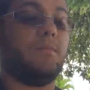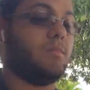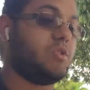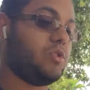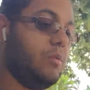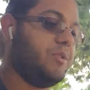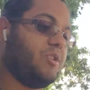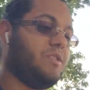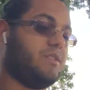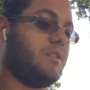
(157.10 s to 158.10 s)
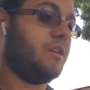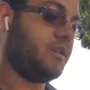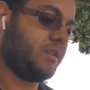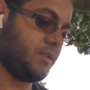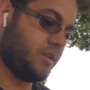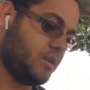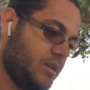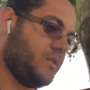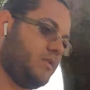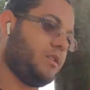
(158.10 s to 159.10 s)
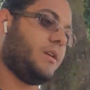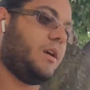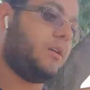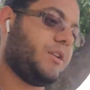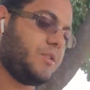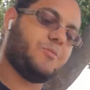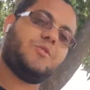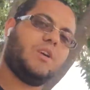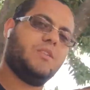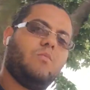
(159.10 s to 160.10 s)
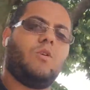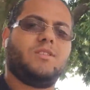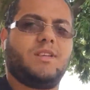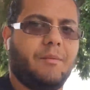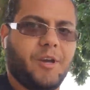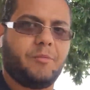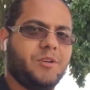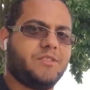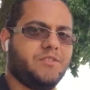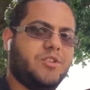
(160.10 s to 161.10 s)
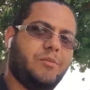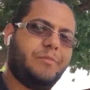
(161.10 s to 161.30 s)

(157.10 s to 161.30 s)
so much easier. So yeah, I'll catch up with you guys once I'm out of my internship.